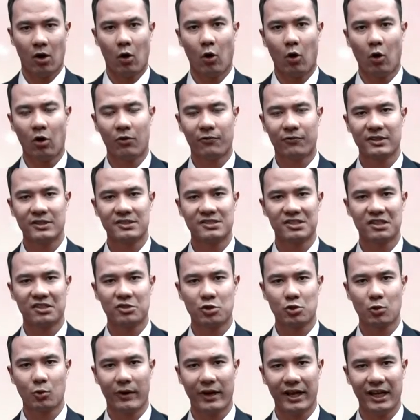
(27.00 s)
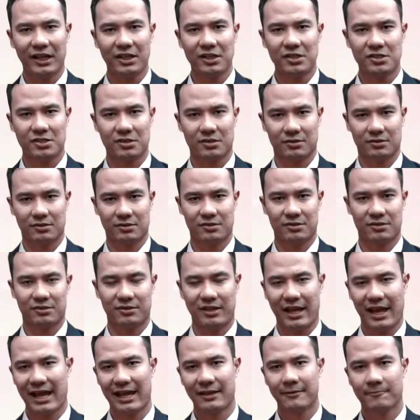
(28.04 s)
over situations
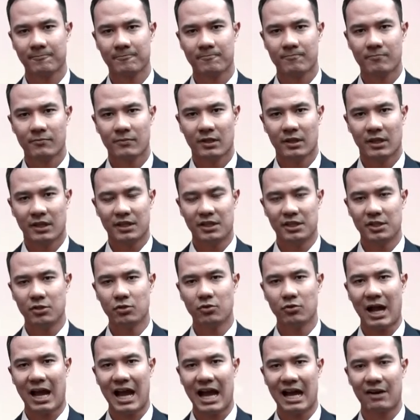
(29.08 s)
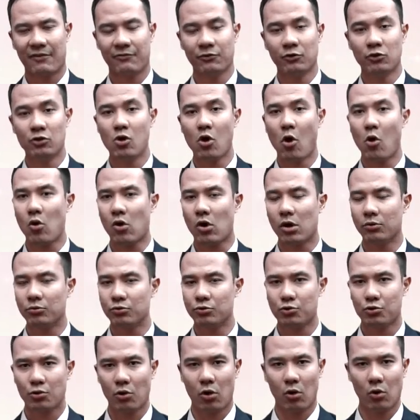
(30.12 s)
that you have no
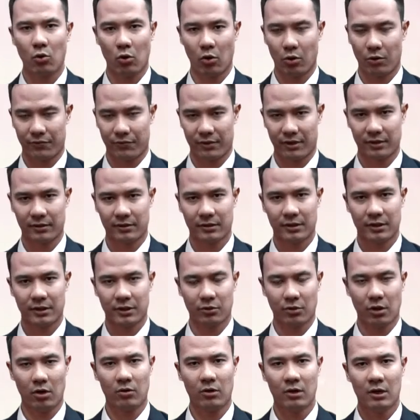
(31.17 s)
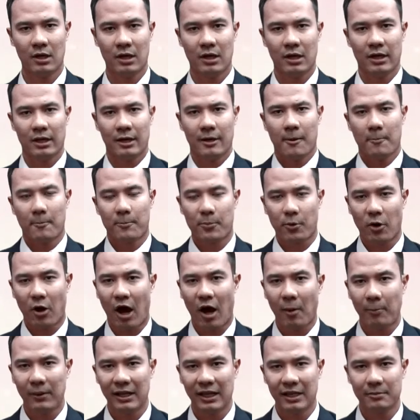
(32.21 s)
control over. You know,
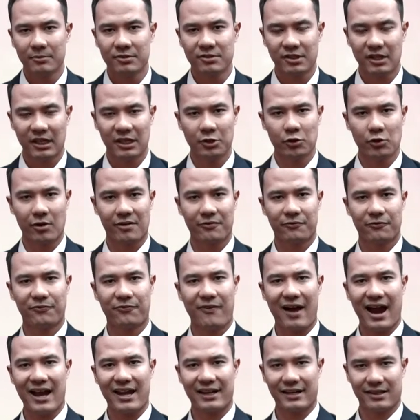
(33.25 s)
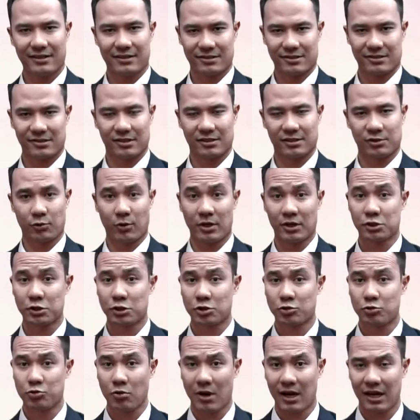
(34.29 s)
problems in your finances, you are
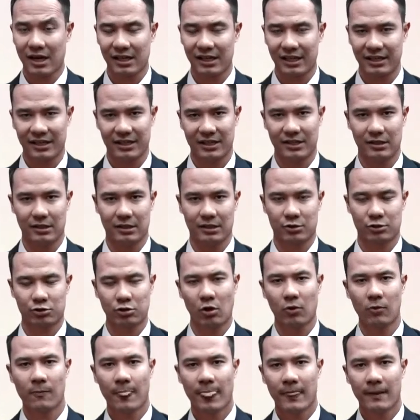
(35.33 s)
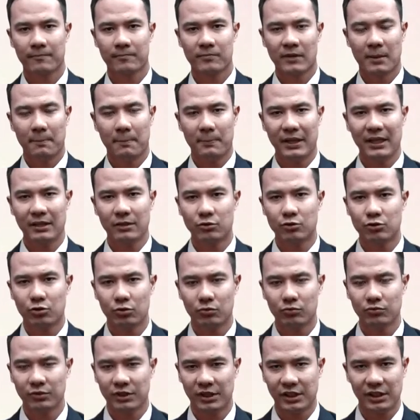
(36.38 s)
struggling here. So be in
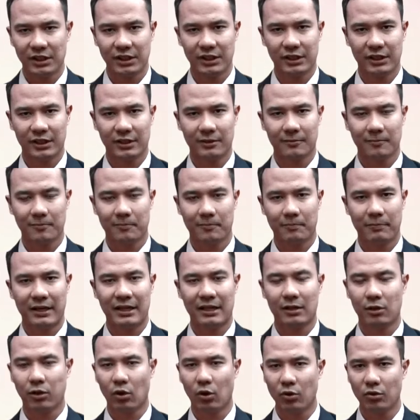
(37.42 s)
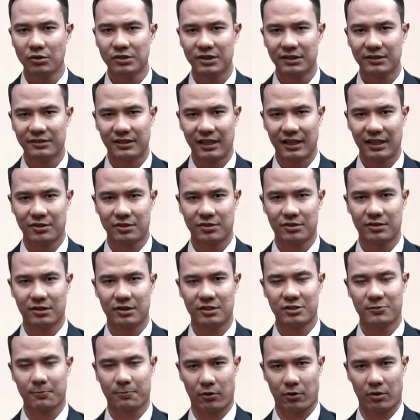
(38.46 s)
tune here, pay close attention to
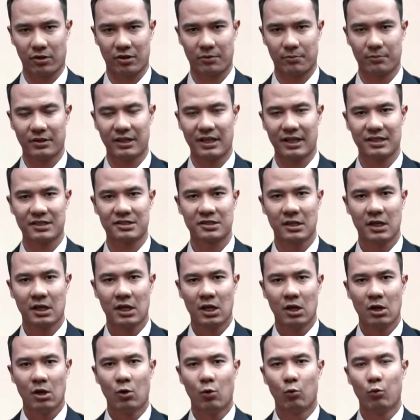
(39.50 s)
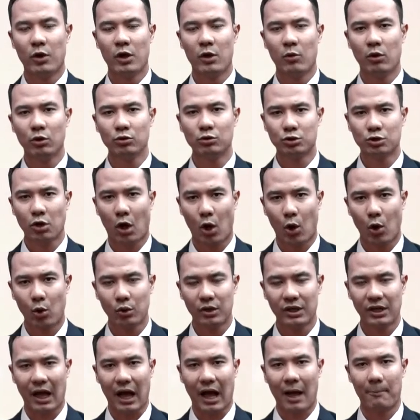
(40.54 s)
this program, because we will
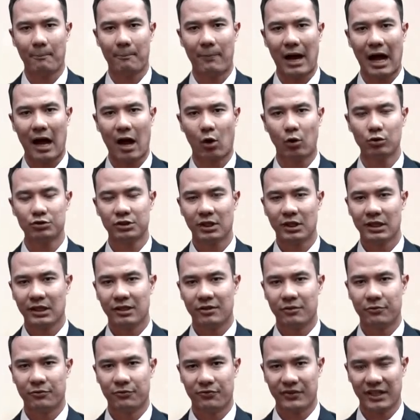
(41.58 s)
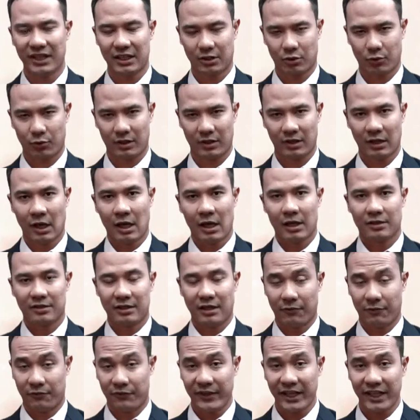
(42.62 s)
talk about victory,
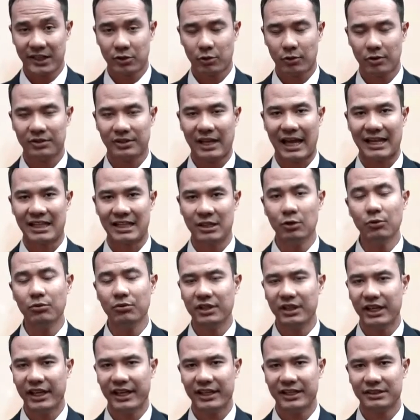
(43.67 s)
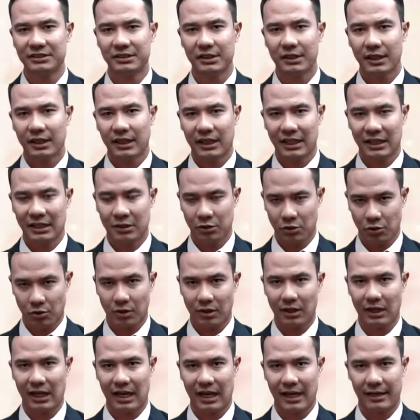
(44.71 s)
the victory that you need in
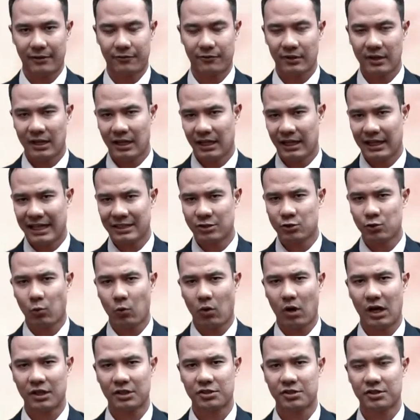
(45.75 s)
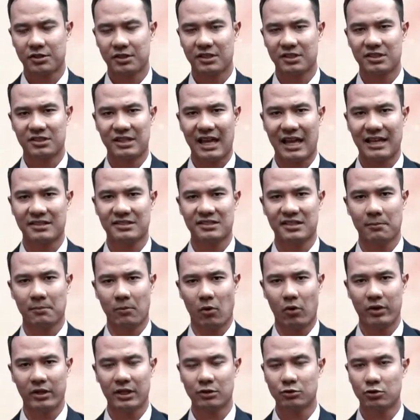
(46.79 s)
your life. Let's watch this
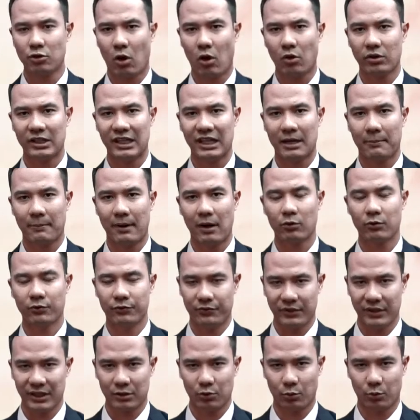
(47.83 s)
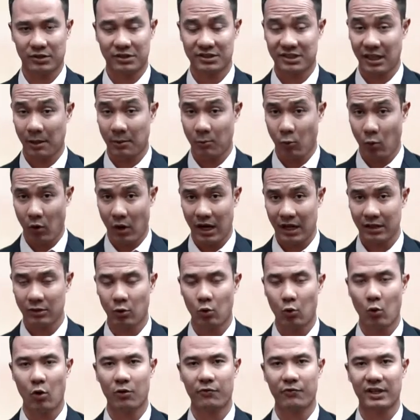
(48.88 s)
testimony talking about victory. Someone
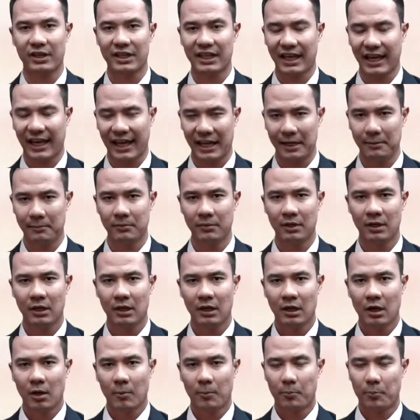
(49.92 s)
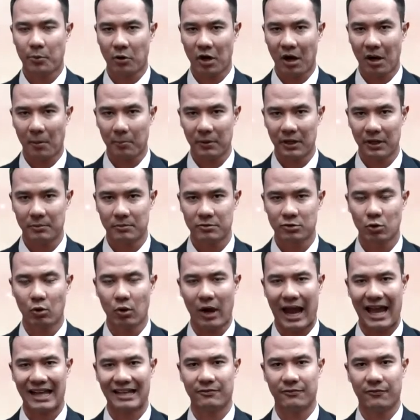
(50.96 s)
who overcame problems,
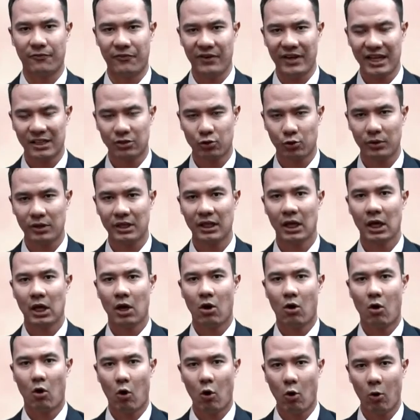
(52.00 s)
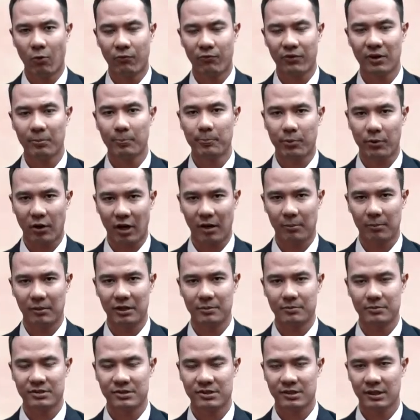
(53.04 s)
who had victory over
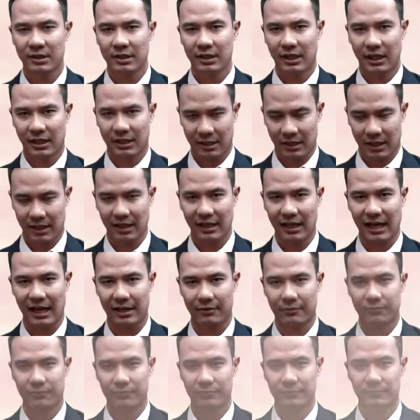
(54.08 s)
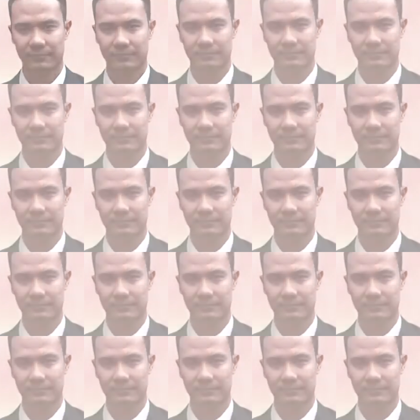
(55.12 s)
problems in her life.